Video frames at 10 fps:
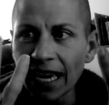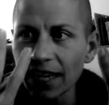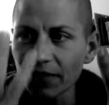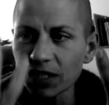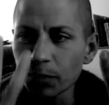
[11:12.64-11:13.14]

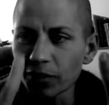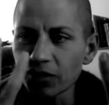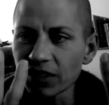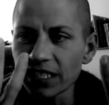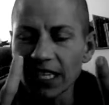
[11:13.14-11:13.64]
If this
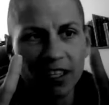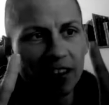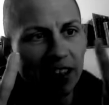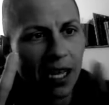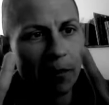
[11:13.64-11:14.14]
person's here
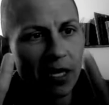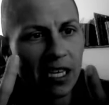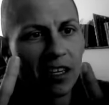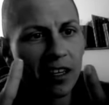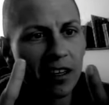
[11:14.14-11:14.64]
and I'm
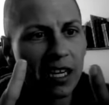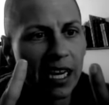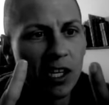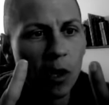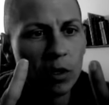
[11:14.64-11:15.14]
here and
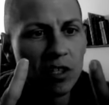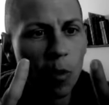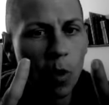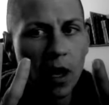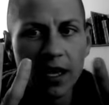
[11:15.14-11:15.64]
I know it's all
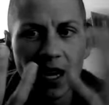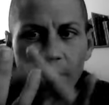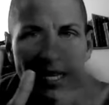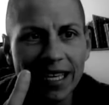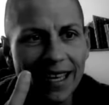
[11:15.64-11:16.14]
one, how do
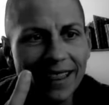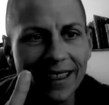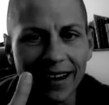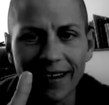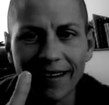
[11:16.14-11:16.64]
I get
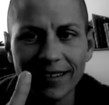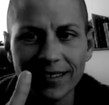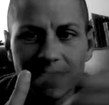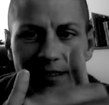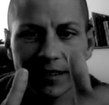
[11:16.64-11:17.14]
there? It's,
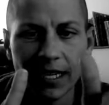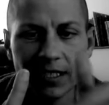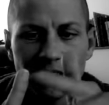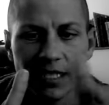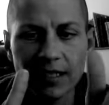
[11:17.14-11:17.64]
I
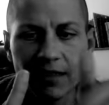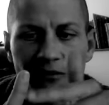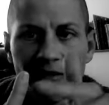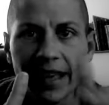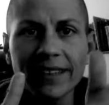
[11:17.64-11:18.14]
just need to
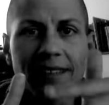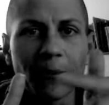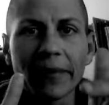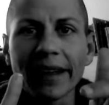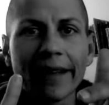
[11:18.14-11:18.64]
invent
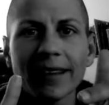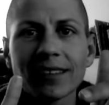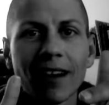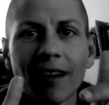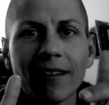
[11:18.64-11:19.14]
something. That's
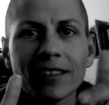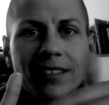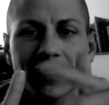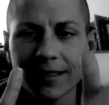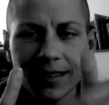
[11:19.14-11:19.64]
all.
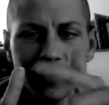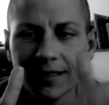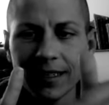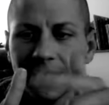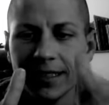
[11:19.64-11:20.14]
Just a
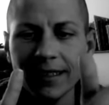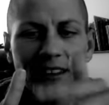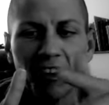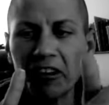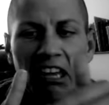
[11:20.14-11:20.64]
little,
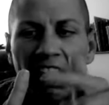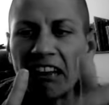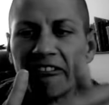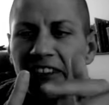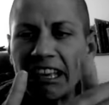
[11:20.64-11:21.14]
little
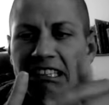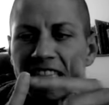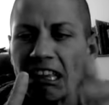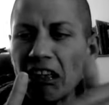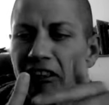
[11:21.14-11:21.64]
creativeness, a
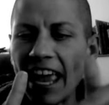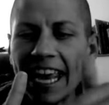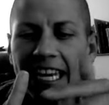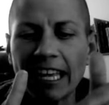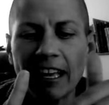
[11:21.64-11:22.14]
little
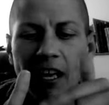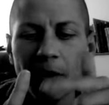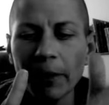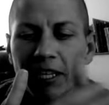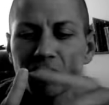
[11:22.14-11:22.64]
tiny
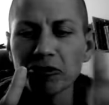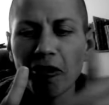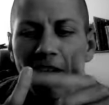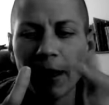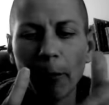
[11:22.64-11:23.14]
picture
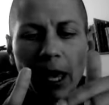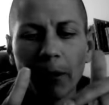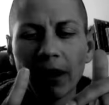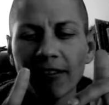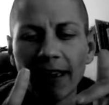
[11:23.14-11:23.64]
drawing
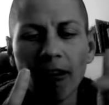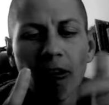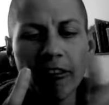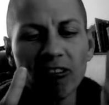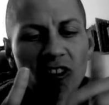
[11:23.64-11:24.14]
maybe and say,
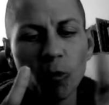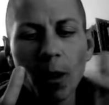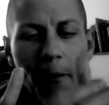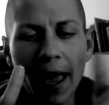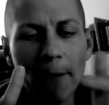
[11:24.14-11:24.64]
oh, this is
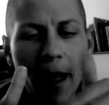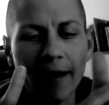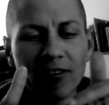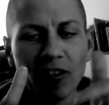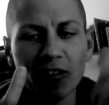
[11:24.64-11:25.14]
what my
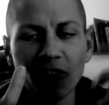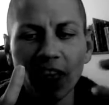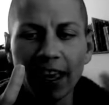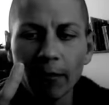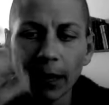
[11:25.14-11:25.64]
box looks
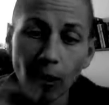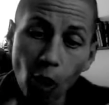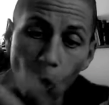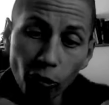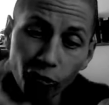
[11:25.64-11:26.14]
like. I'm like,
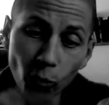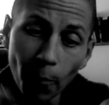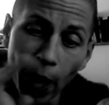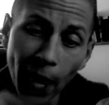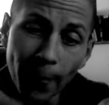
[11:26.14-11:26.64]
oh, this is
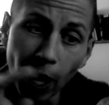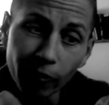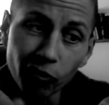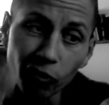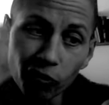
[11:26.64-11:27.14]
what my
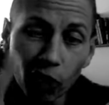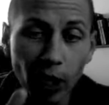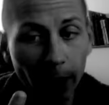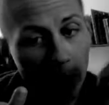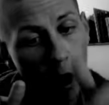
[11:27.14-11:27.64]
box looks like.
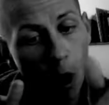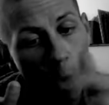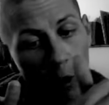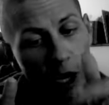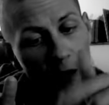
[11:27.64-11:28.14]
I'm oh, like,
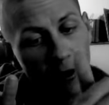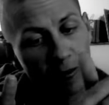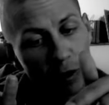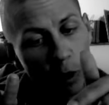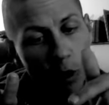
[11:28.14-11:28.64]
oh, okay,
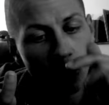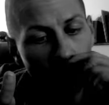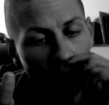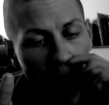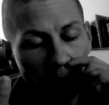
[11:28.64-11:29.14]
that's cool.
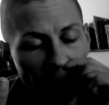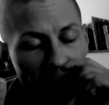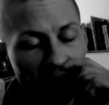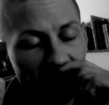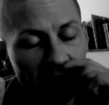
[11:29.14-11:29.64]

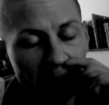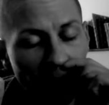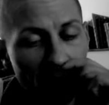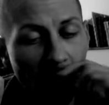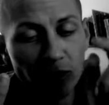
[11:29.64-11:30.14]
Well, uh, can
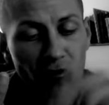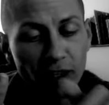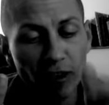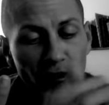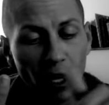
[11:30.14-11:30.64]
my box
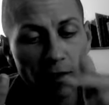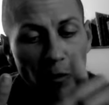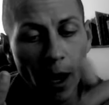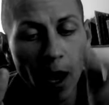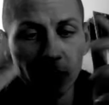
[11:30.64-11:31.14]
fit inside your
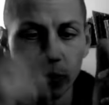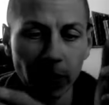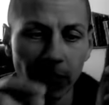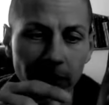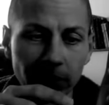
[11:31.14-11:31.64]
box? I'm
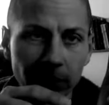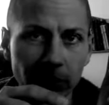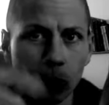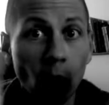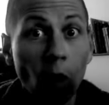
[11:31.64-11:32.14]
like,
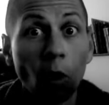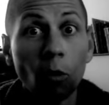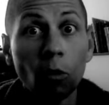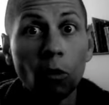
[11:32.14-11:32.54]
whoa.